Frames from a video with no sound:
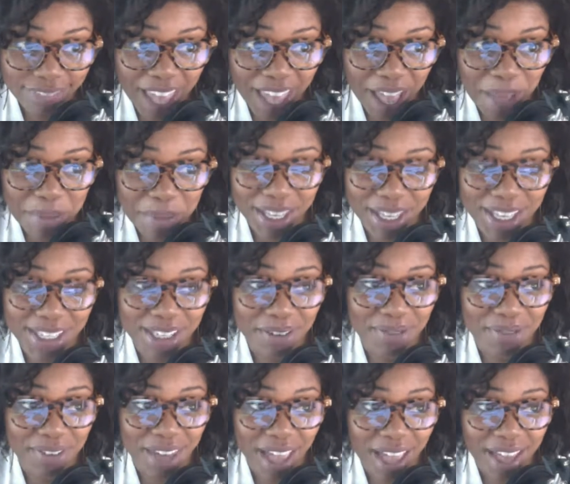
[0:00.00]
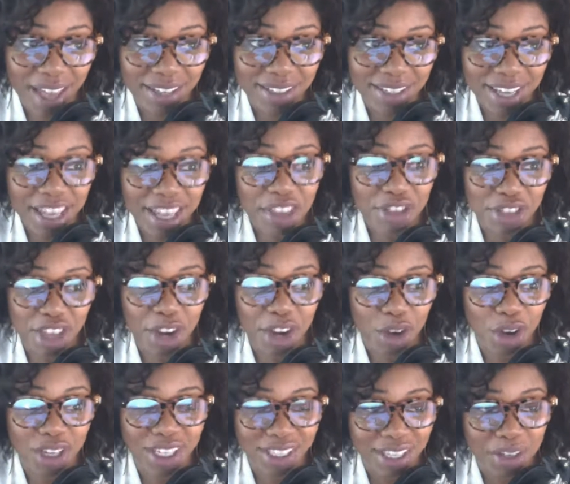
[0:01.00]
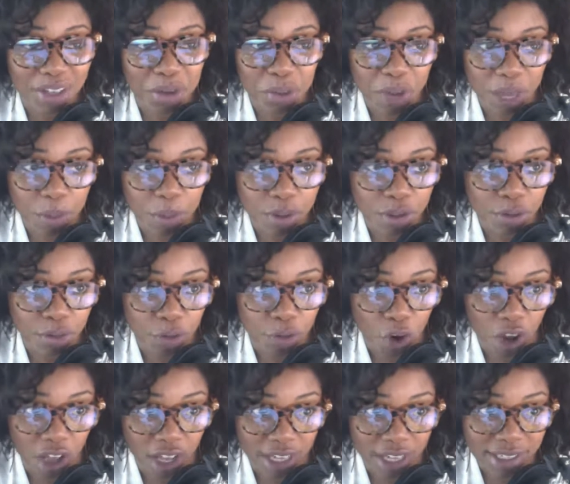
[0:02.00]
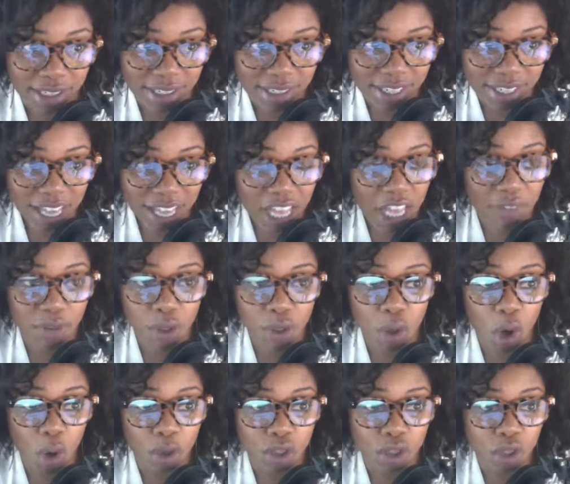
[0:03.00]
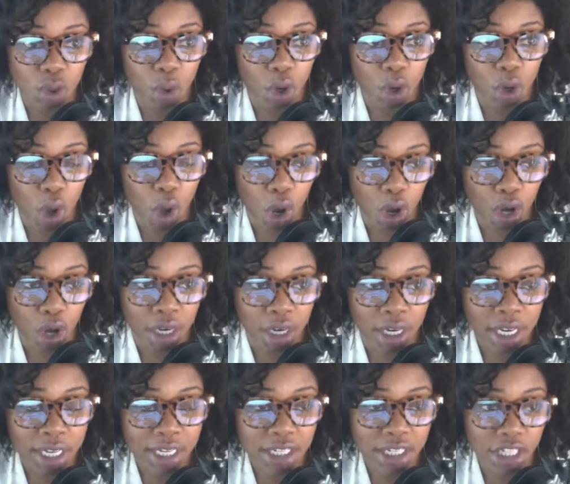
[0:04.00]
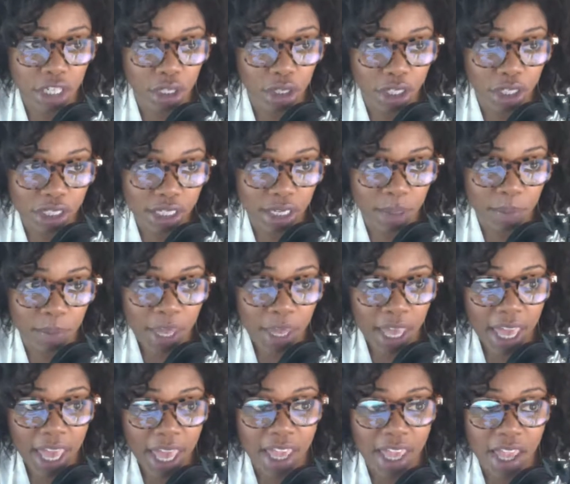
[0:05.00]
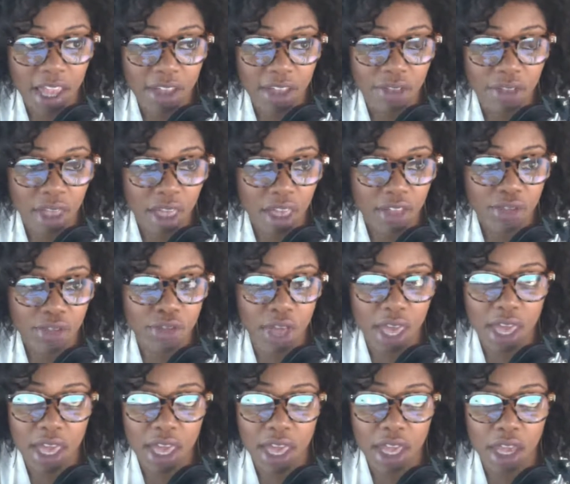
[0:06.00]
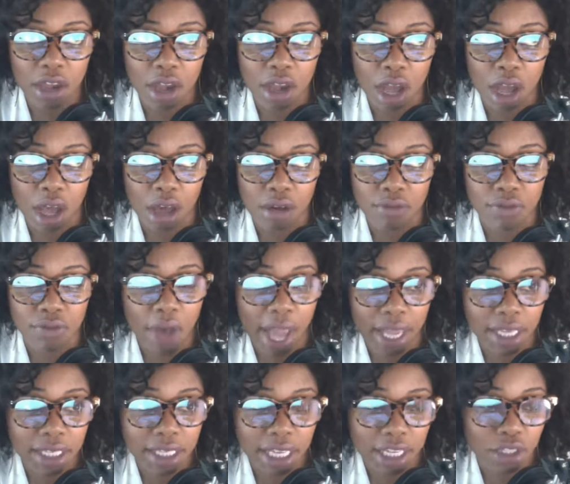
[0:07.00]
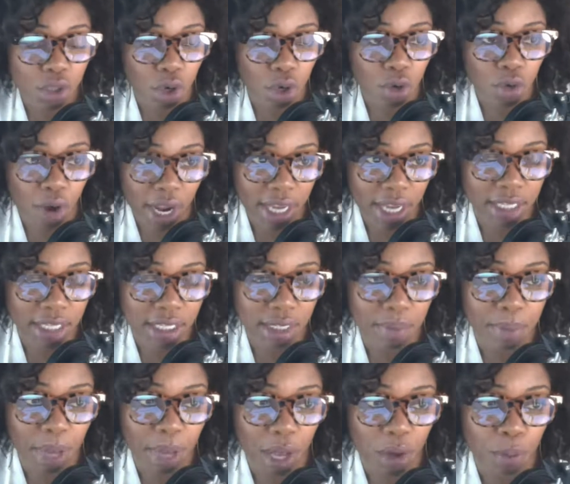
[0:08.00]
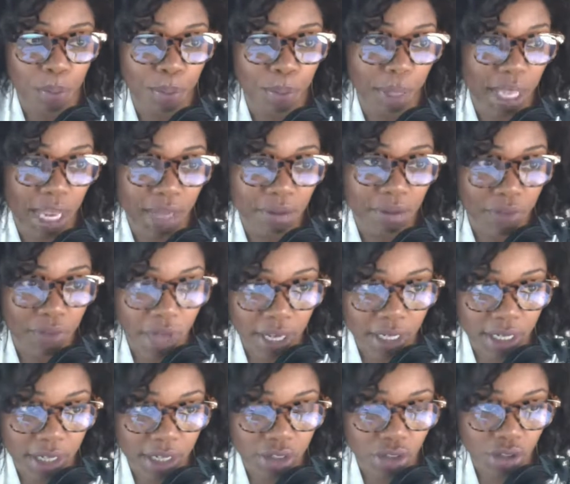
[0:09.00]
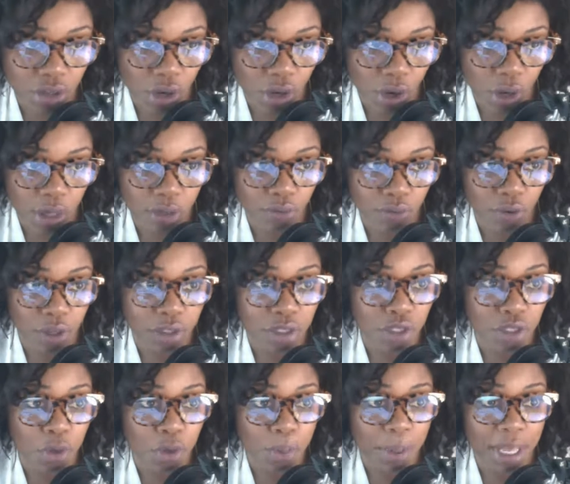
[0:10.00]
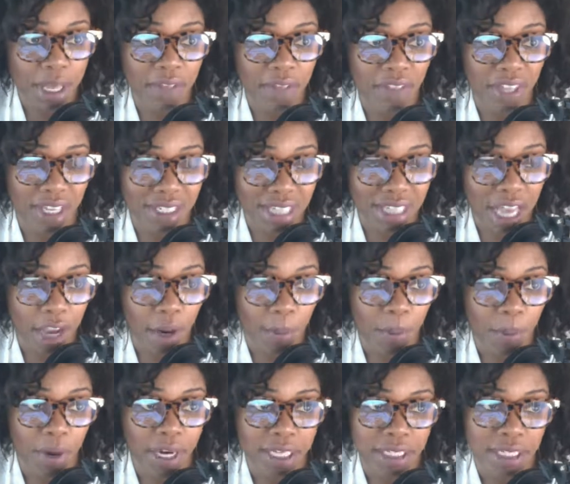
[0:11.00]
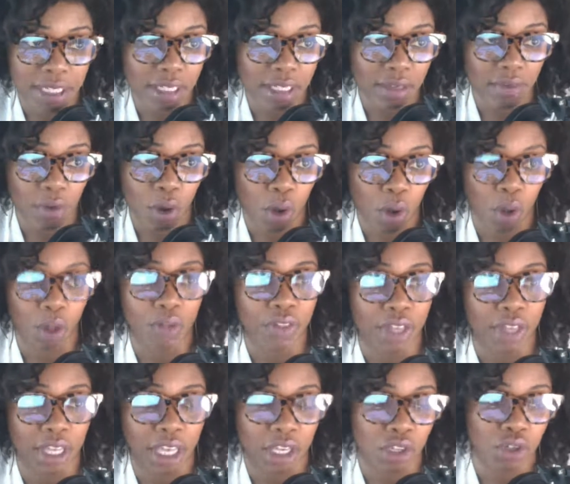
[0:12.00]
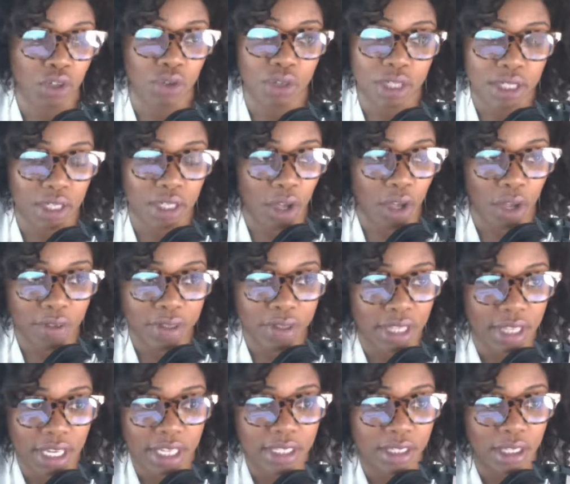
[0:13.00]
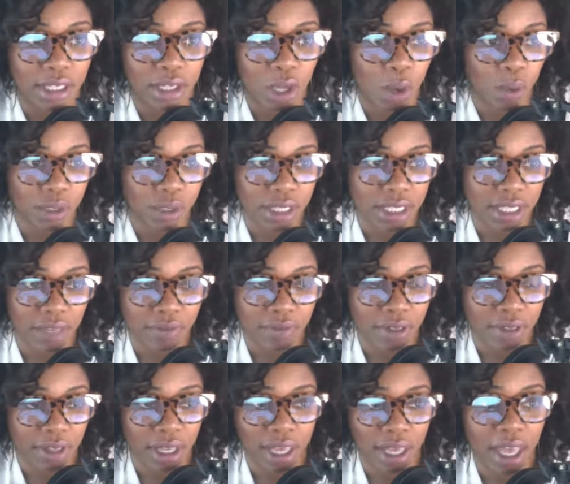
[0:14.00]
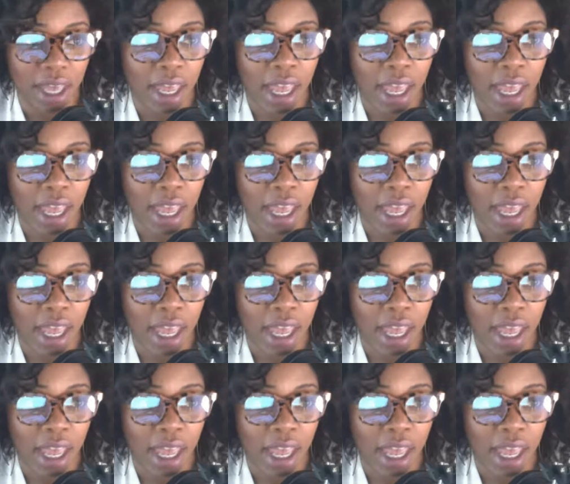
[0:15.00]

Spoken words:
Because if not, they're going to get away with the fraud. If you go into a car dealership and they violate your rights about paying the finance charge versus you paying the entire prices of all the interest and all the things, the loans and stuff that they got,